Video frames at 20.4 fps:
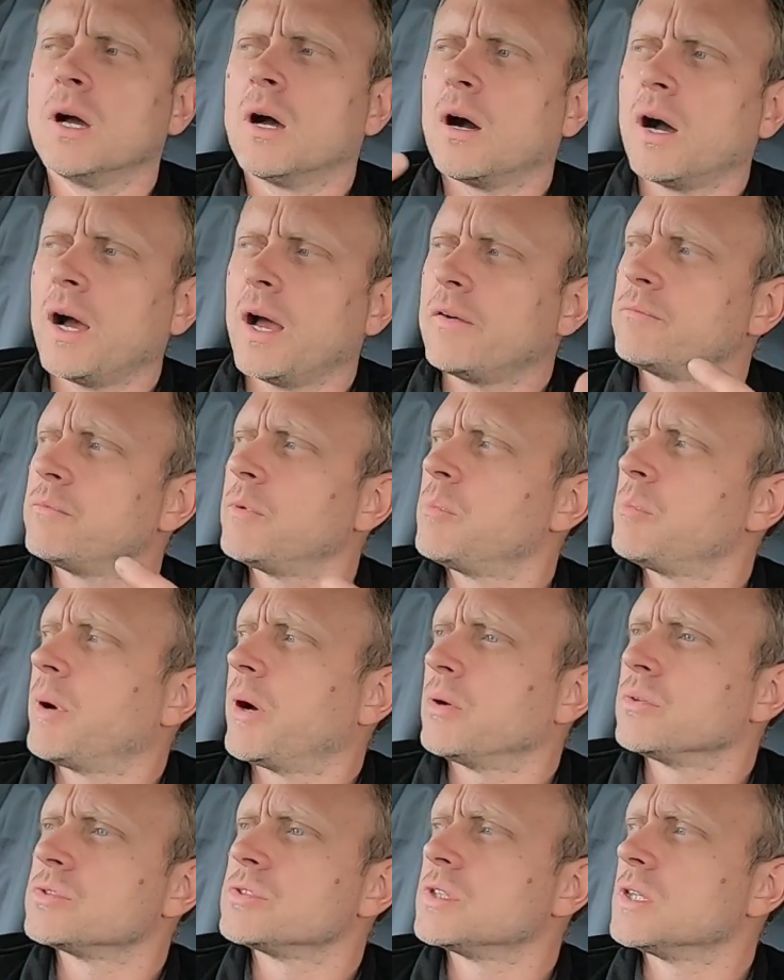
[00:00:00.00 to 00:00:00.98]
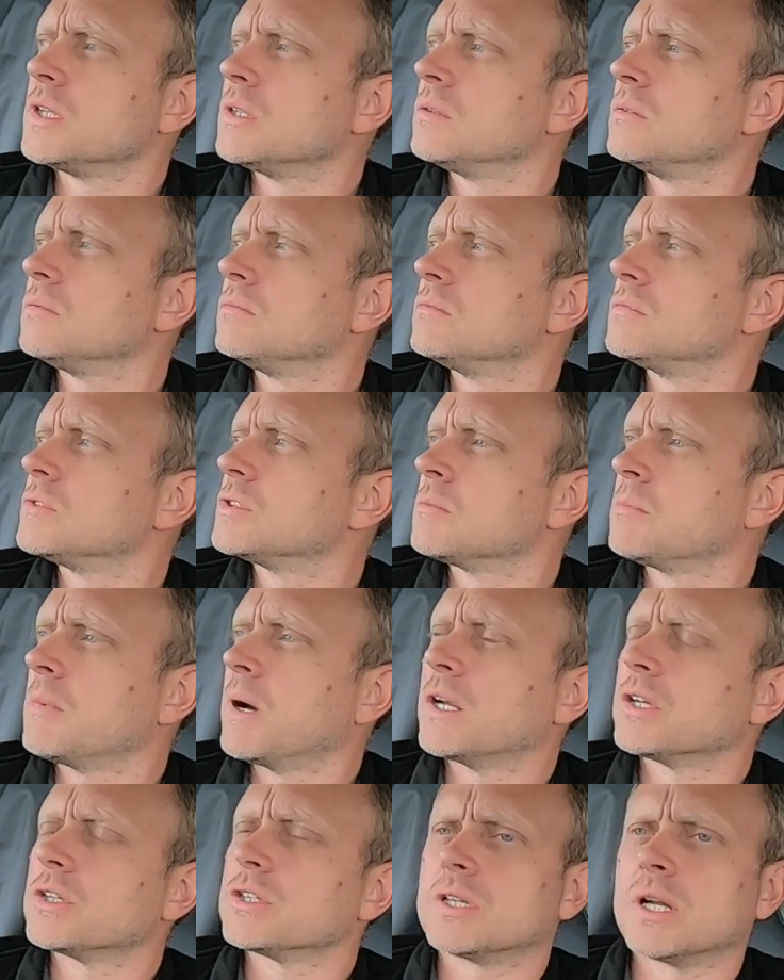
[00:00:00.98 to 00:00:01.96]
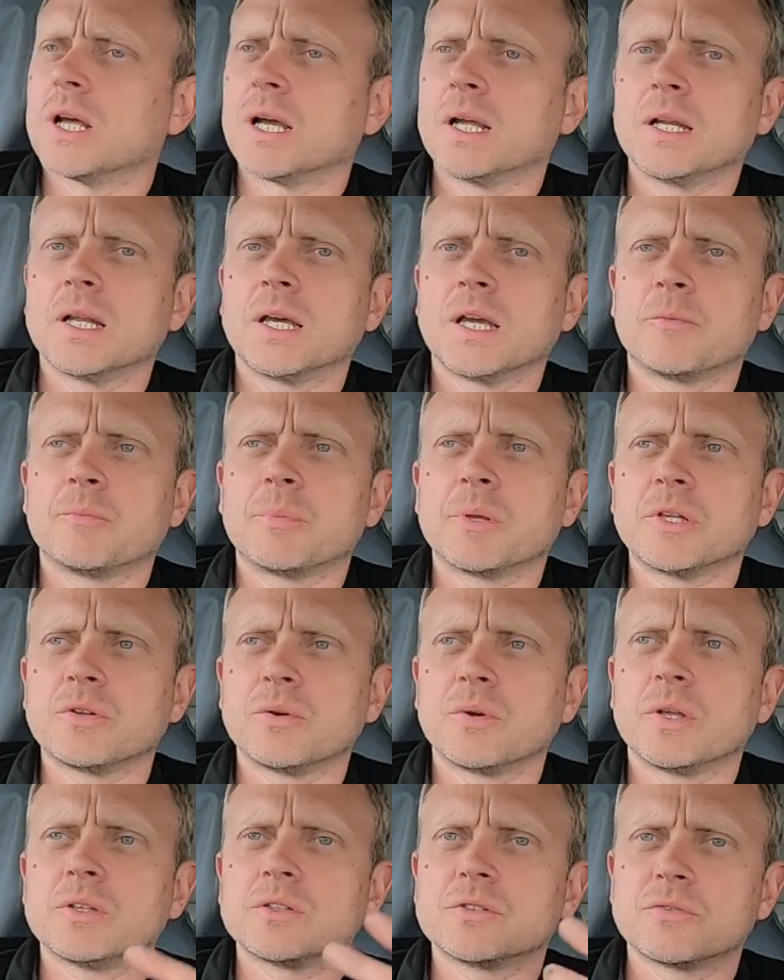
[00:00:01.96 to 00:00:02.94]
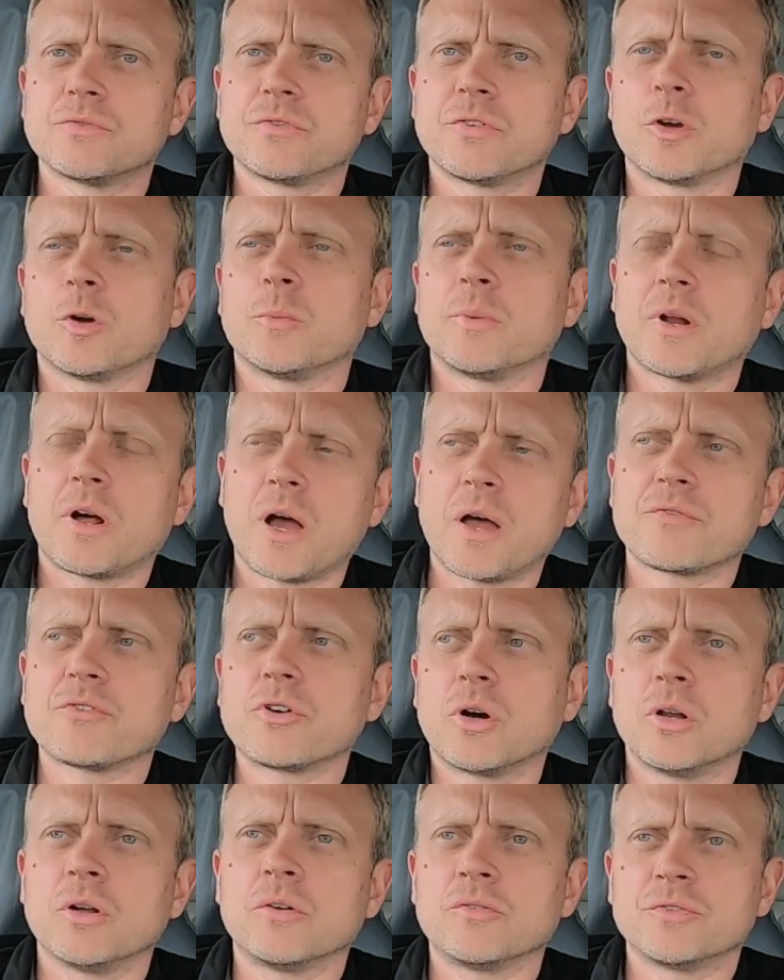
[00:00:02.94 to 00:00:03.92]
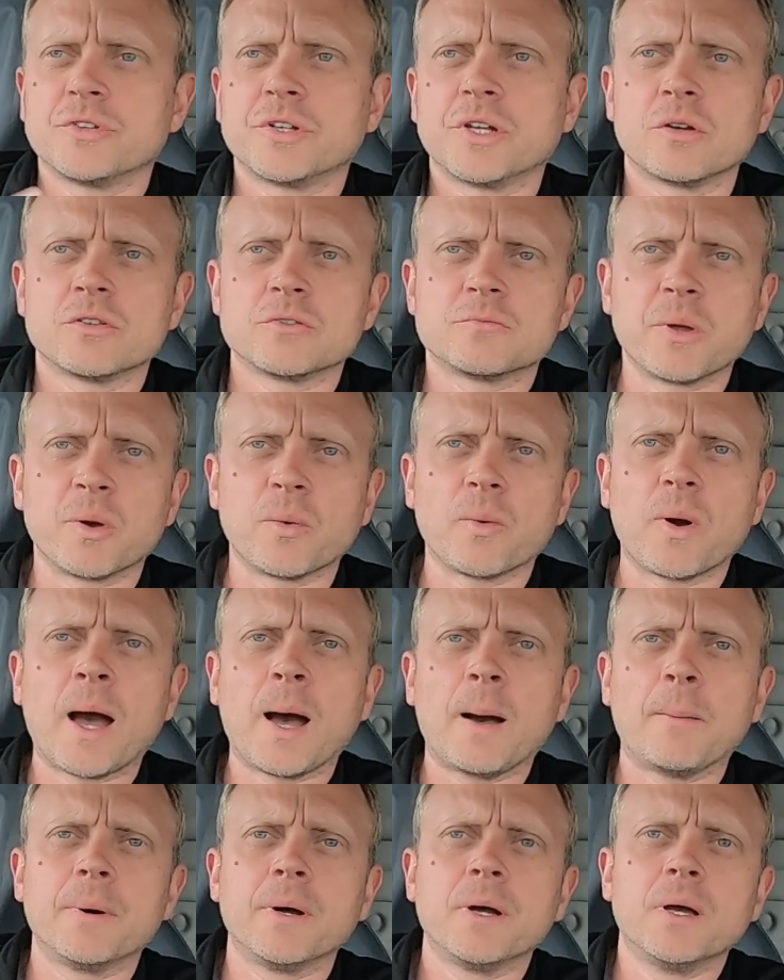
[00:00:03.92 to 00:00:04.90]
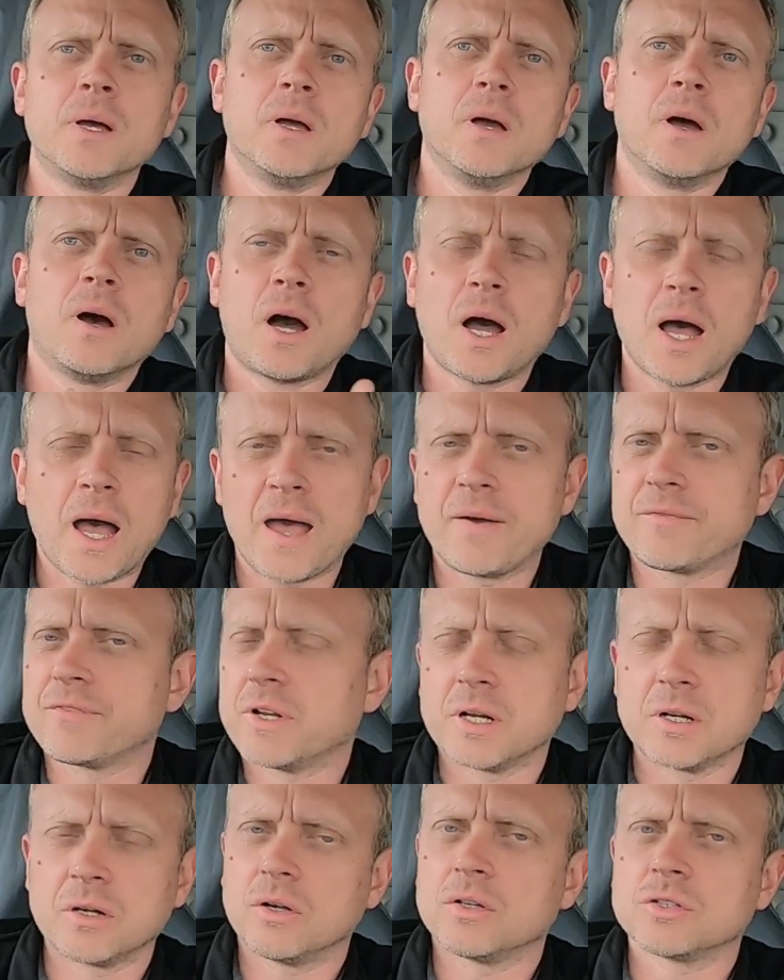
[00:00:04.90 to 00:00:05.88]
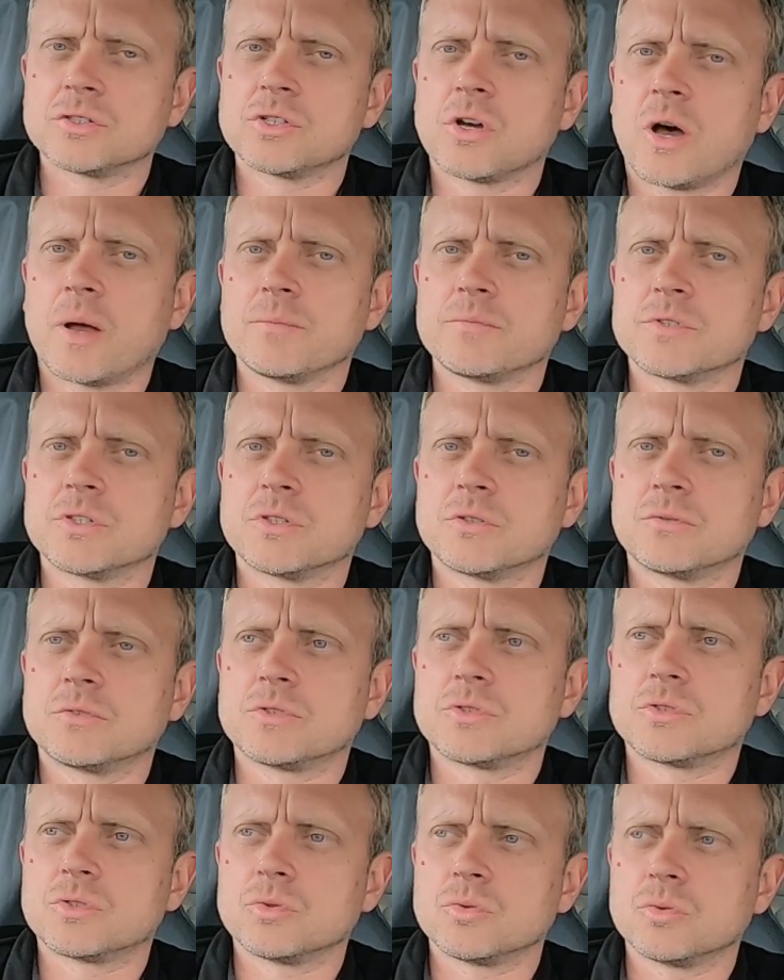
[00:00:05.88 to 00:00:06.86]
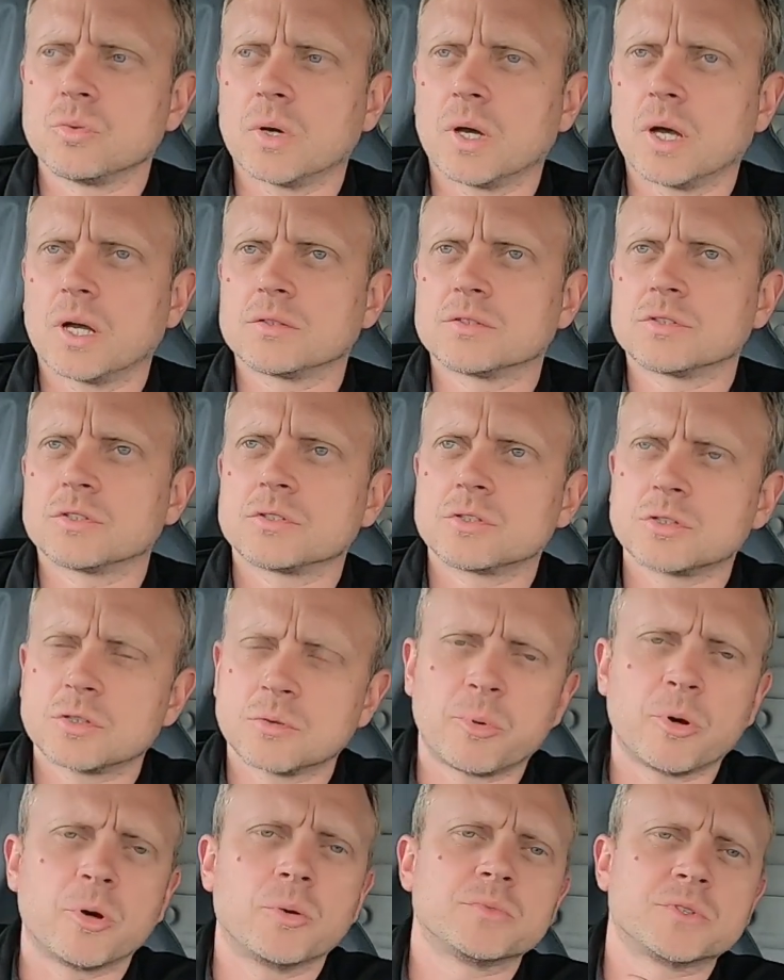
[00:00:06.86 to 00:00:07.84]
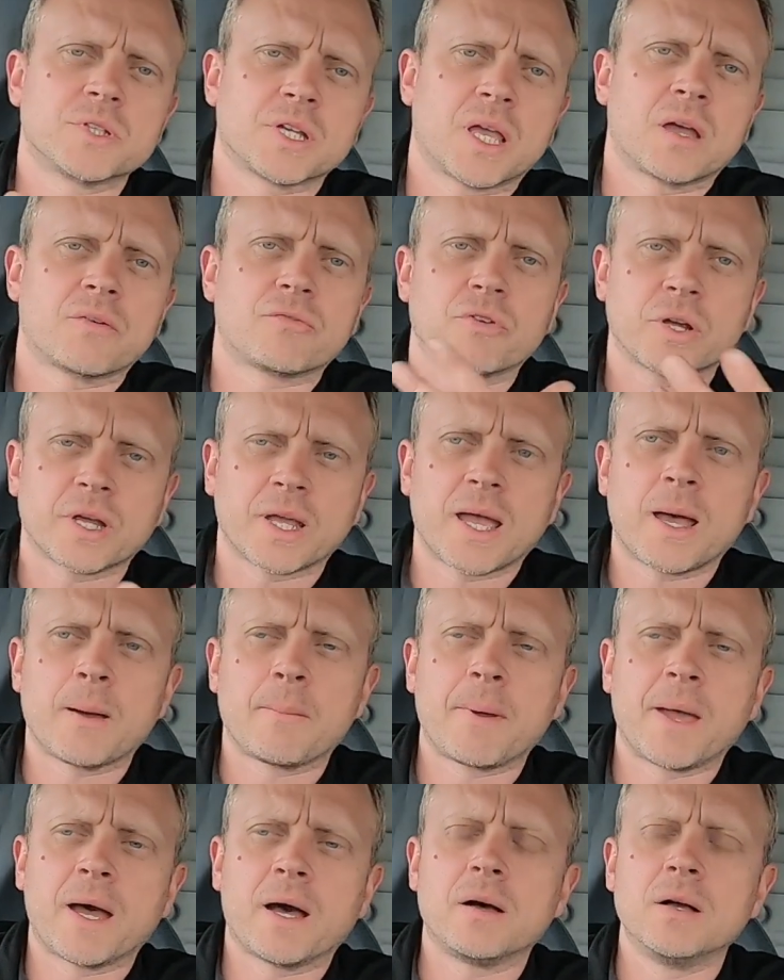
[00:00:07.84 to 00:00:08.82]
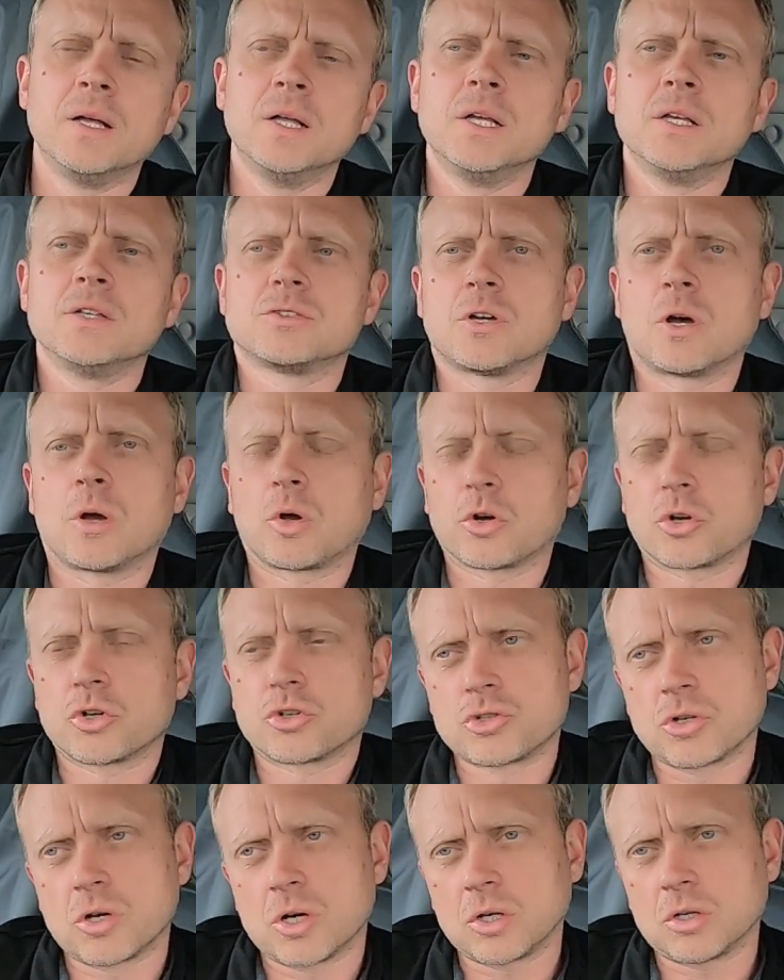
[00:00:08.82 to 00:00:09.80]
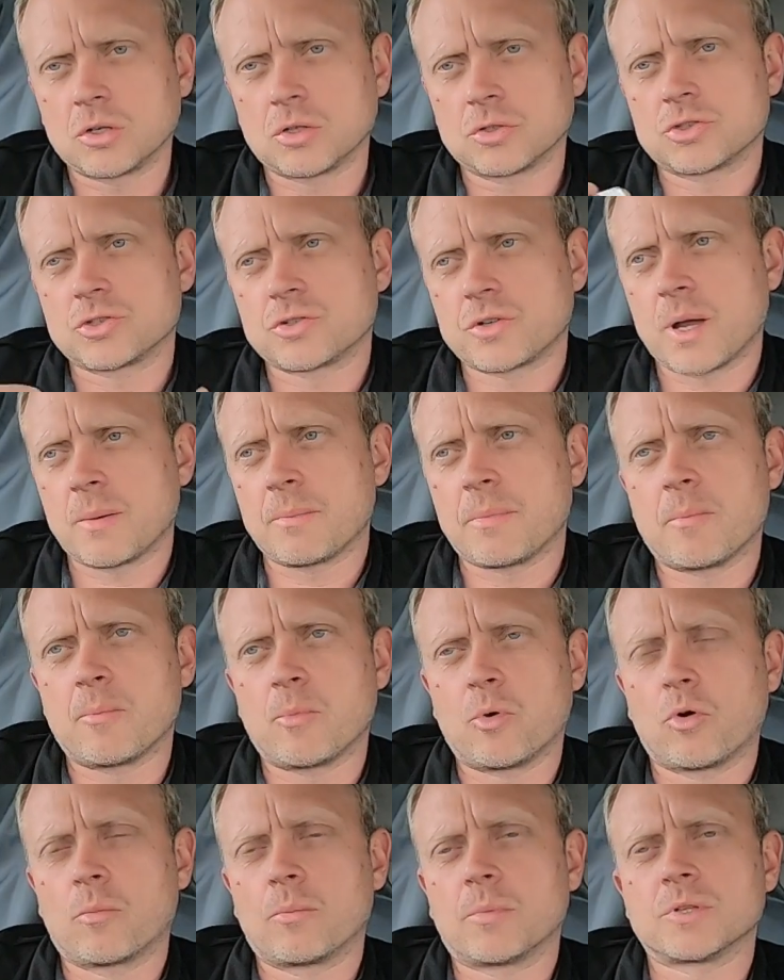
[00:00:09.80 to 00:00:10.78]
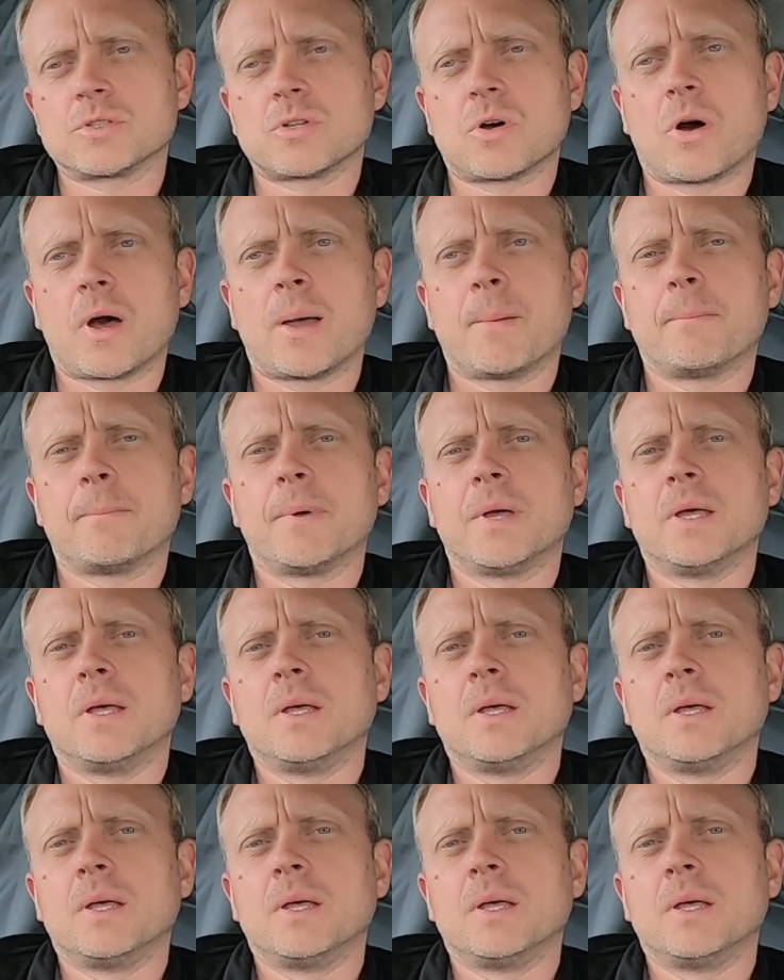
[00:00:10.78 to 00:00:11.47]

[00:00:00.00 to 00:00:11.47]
I haven't been posting so much lately. I've been doing some filming. I have got a lot of videos built up. I haven't had a lot of time to put them together and get them out, so I'm going to try and concentrate a bit more on my time